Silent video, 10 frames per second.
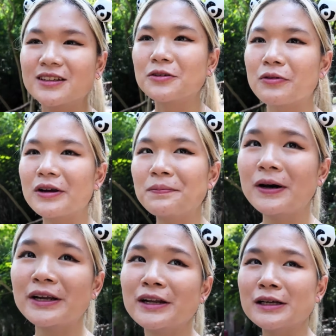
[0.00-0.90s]
The red
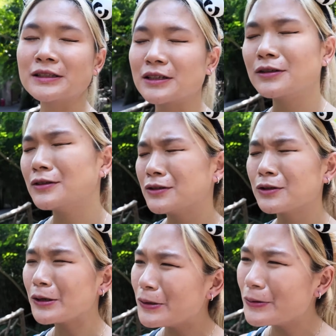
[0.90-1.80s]
pandas are
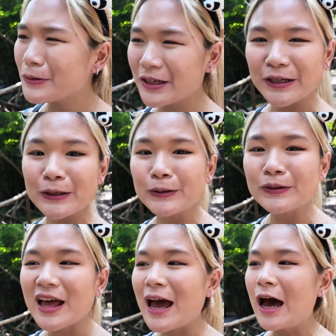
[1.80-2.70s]
so cute.